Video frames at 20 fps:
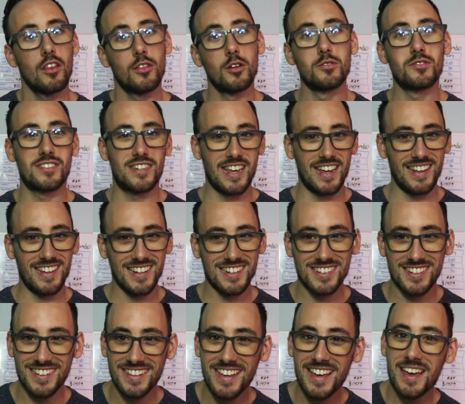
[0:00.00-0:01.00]
Those
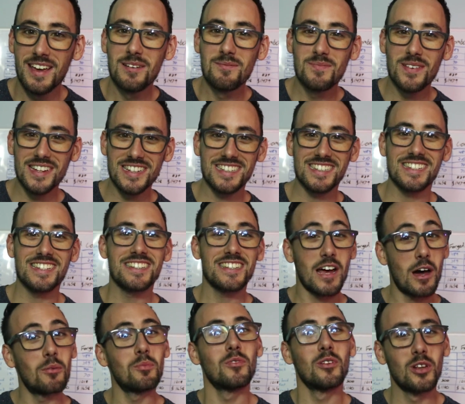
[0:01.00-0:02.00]
dished pistons
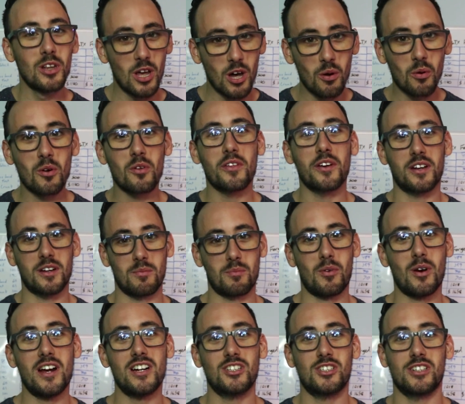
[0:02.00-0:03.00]
helped lower the
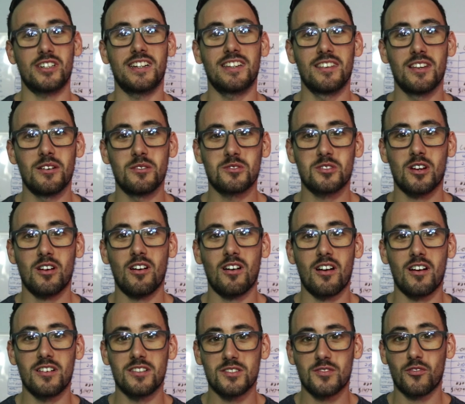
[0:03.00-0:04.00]
compression in those
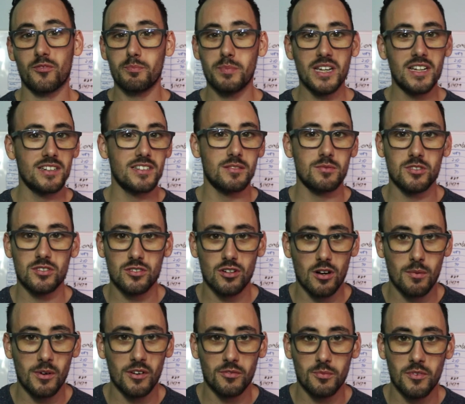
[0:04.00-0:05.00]
cars because it was
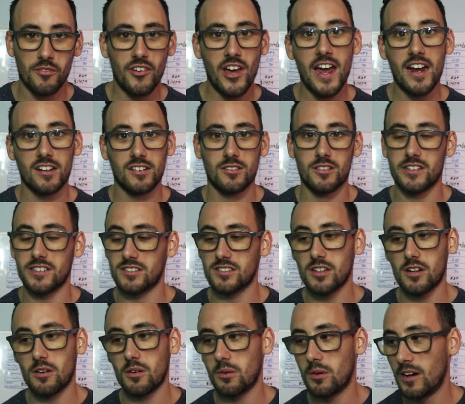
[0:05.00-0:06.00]
turbo from the factory.
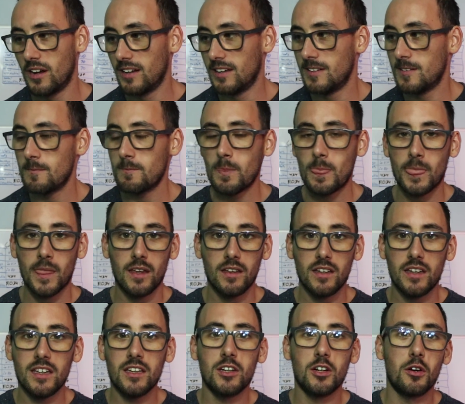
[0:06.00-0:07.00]
So,
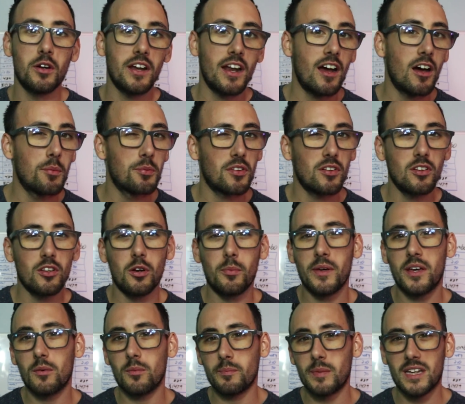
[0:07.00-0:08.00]
you know, it helps a little
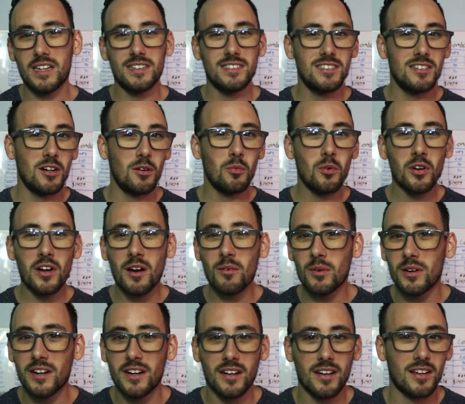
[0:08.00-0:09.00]
bit because, you know, we're not
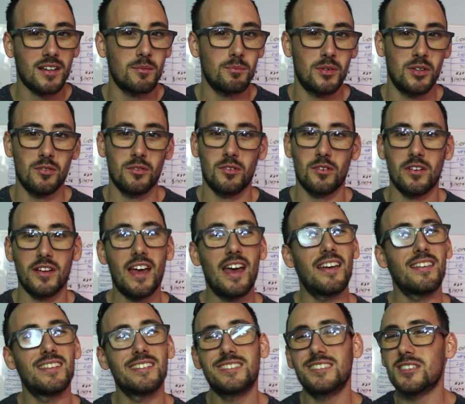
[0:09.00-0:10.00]
running a computer
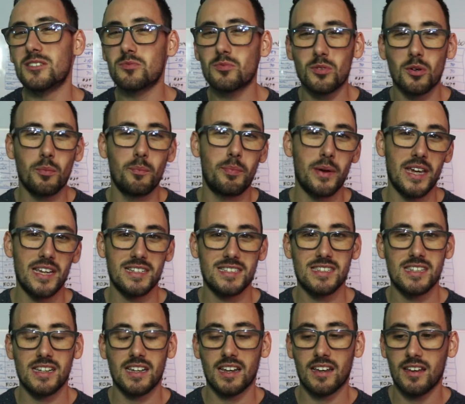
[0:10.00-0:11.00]
yet. This is real
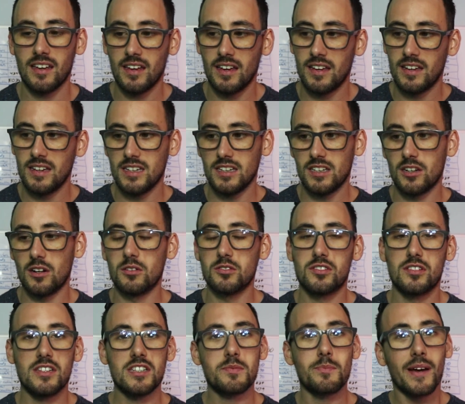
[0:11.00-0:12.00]
basic. You know,
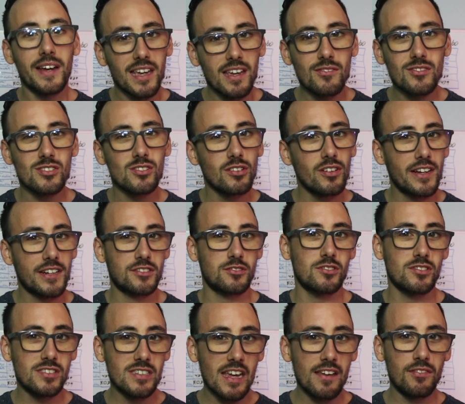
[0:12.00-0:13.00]
so this might give us a little
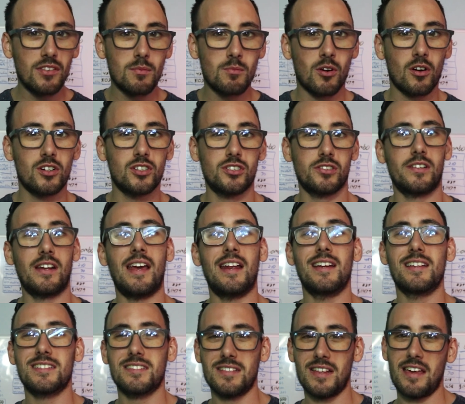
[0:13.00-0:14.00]
extra safety margin,
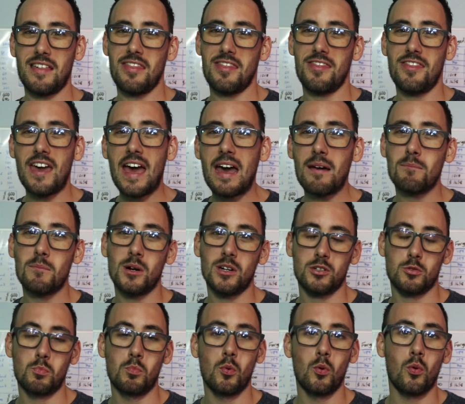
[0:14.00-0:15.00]
and it's not that
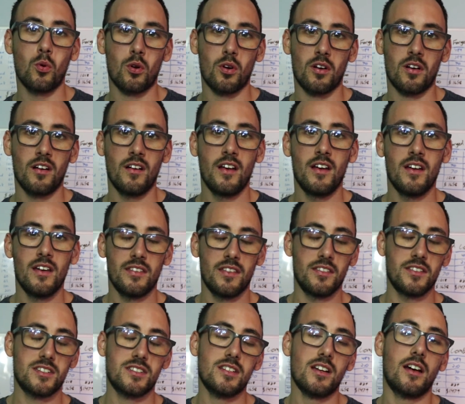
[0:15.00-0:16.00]
much more
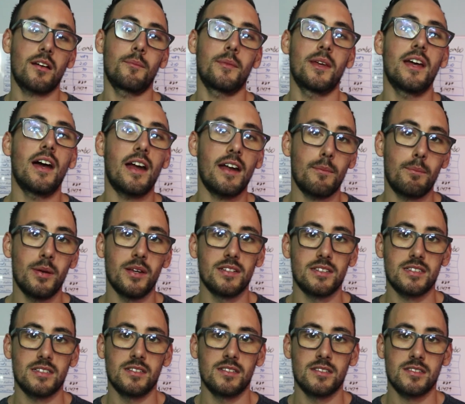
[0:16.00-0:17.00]
than the stock Miata
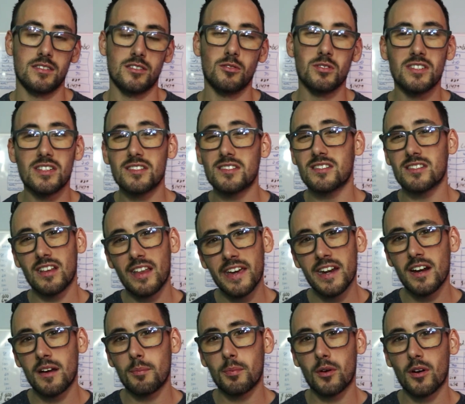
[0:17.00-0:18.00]
pistons. So it's a
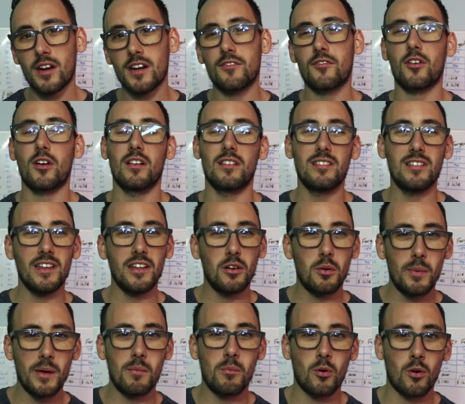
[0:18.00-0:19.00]
slight upgrade for a
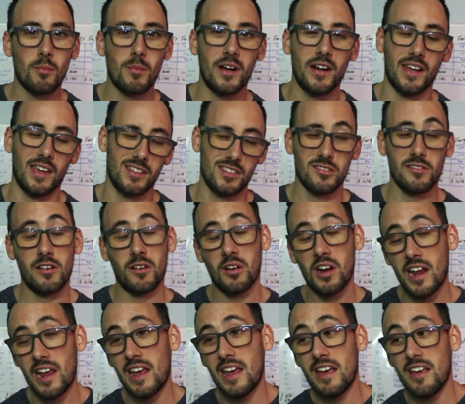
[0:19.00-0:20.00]
little bit more money. So
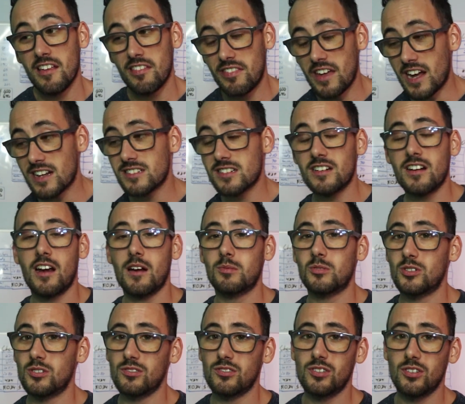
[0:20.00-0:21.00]
that's an
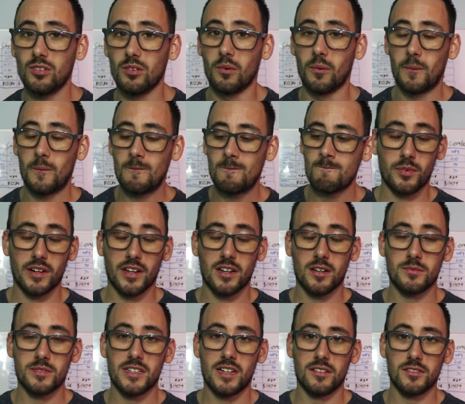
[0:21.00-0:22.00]
option too. When it
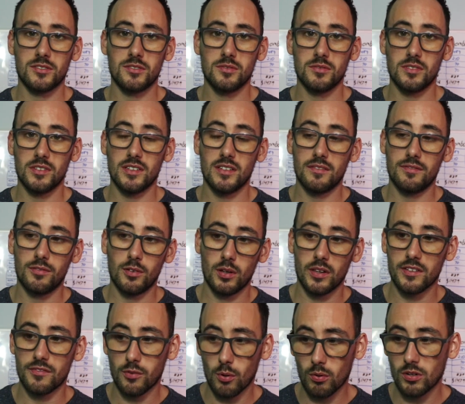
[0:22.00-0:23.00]
comes down to the
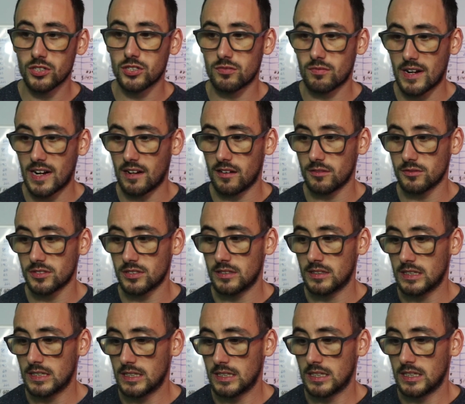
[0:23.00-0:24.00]
fully forged route,
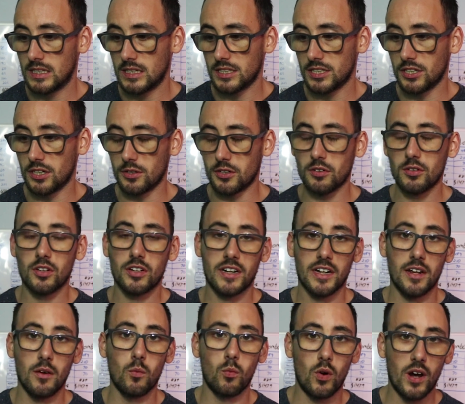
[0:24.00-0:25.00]
you know, you're
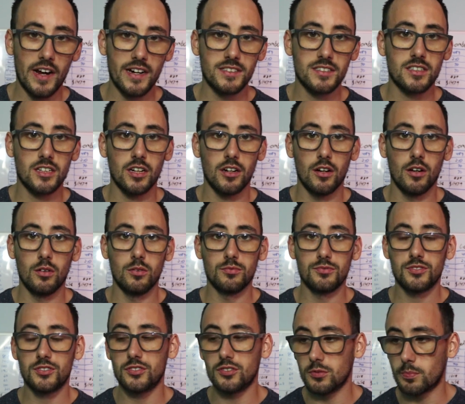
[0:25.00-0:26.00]
looking at
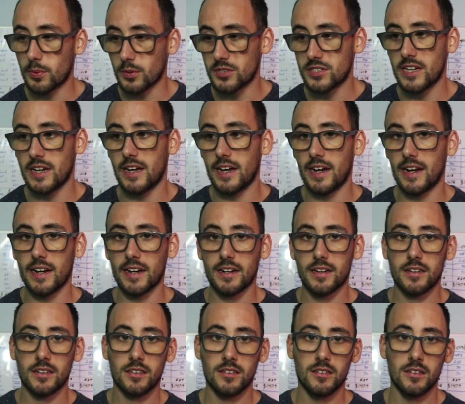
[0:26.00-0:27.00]
Wiseco, Supertech.